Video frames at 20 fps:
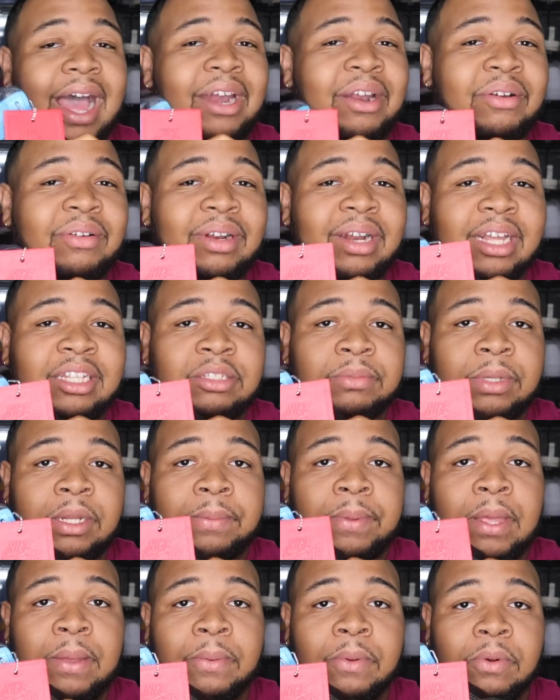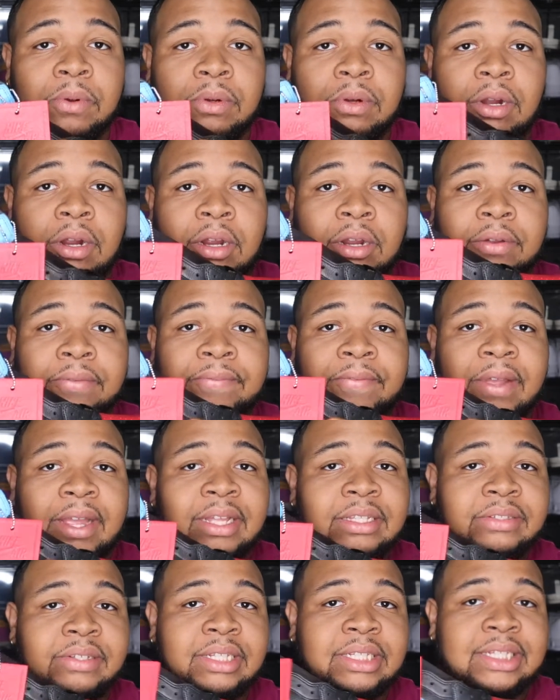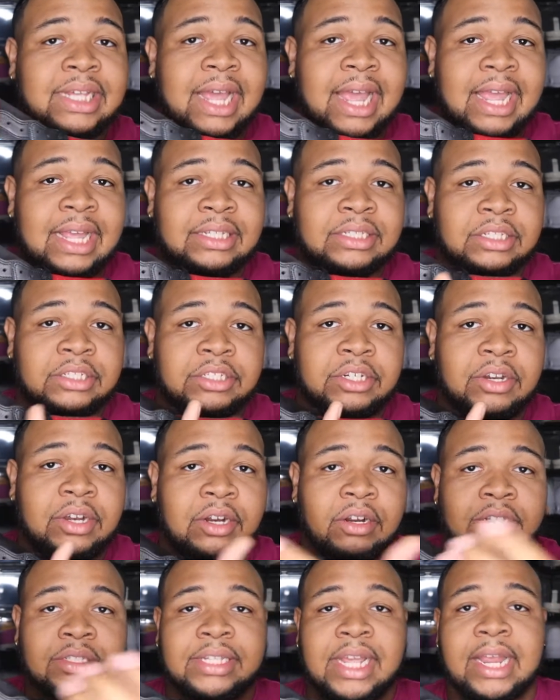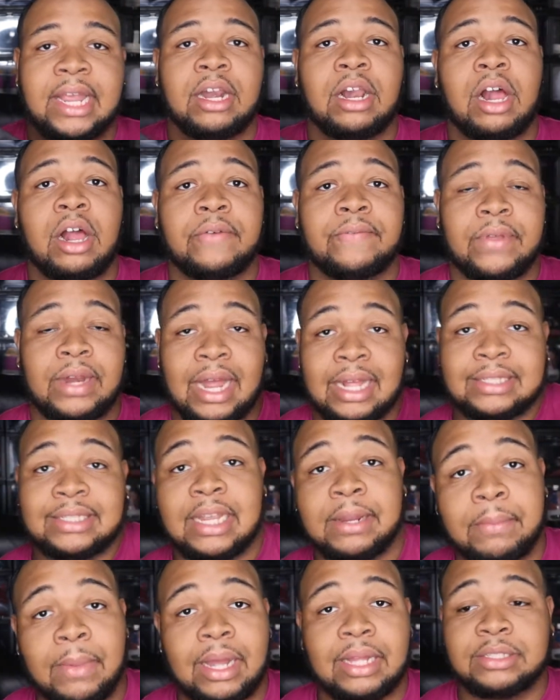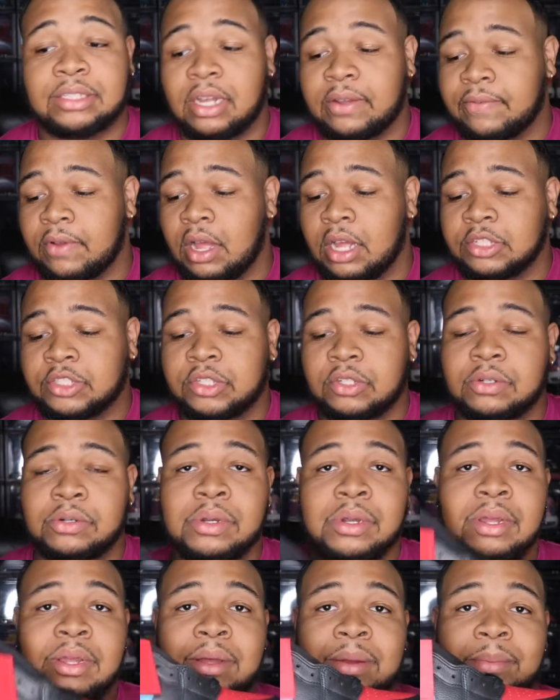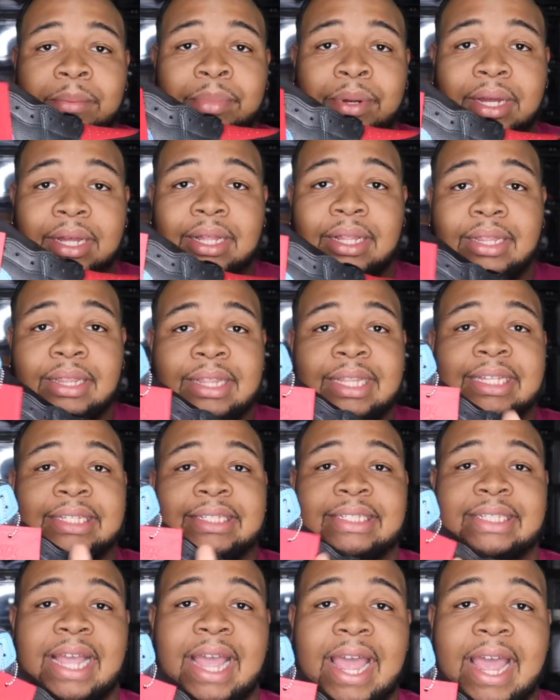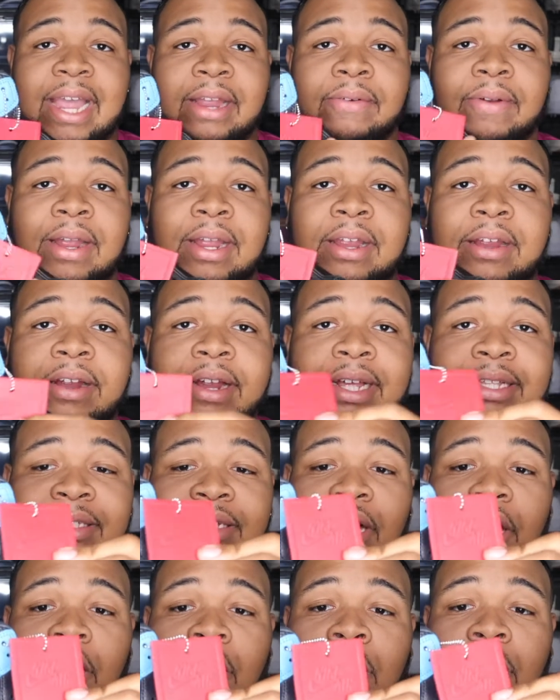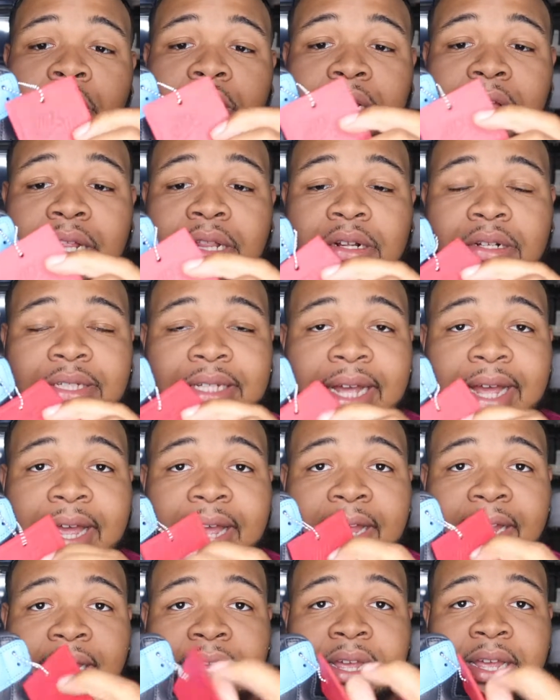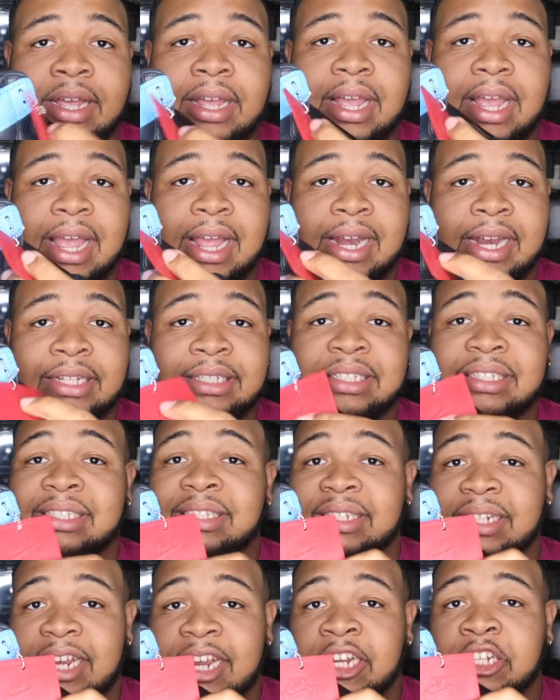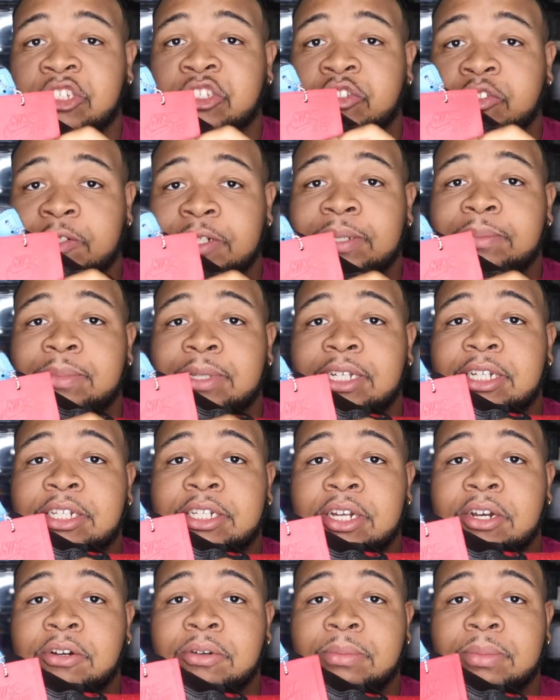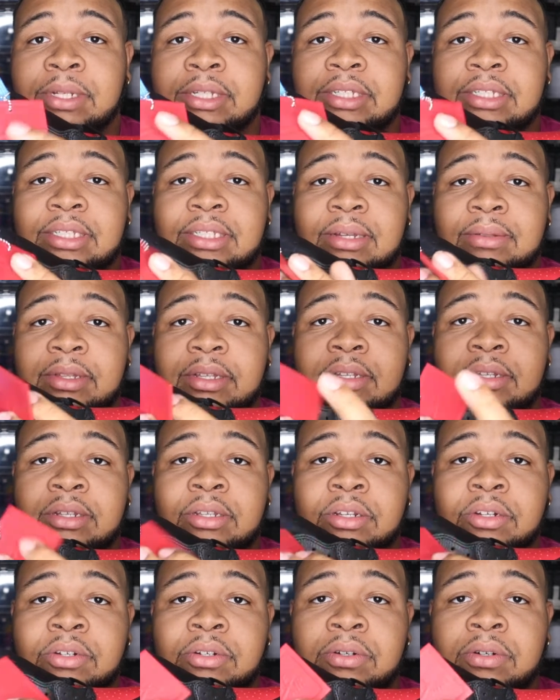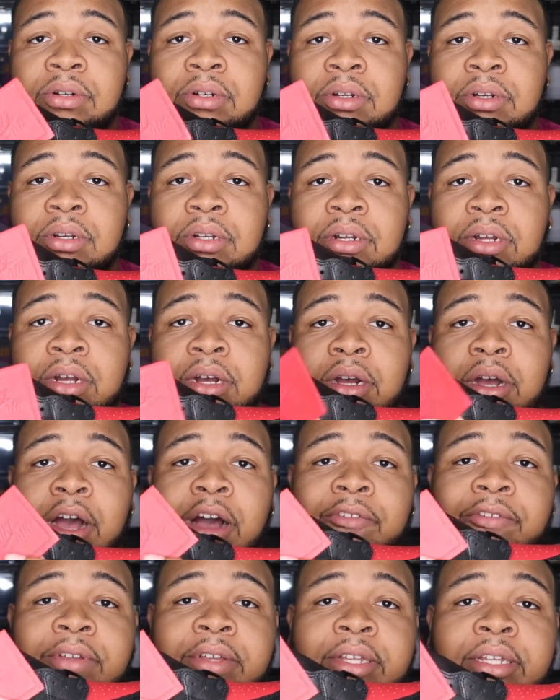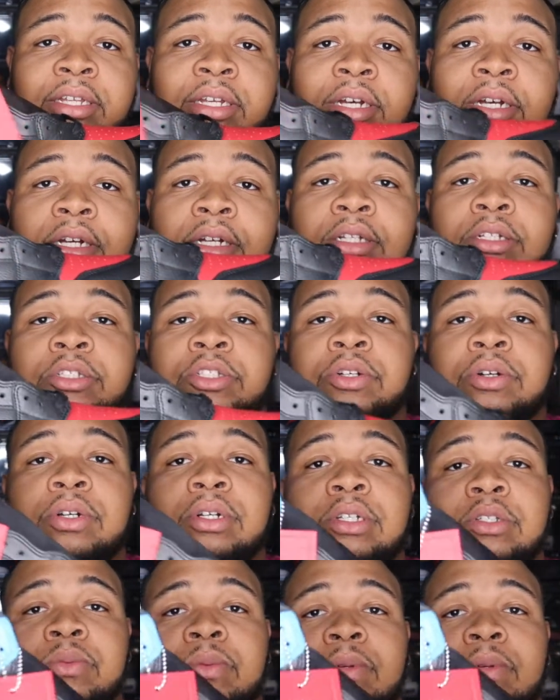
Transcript: I know not too many people are fans of the tags because, you know, they're gonna take it off, and I take mine off also. But this tag right here, it's an all leather tag. And this is extremely dope. This is something new. Hopefully Jordan is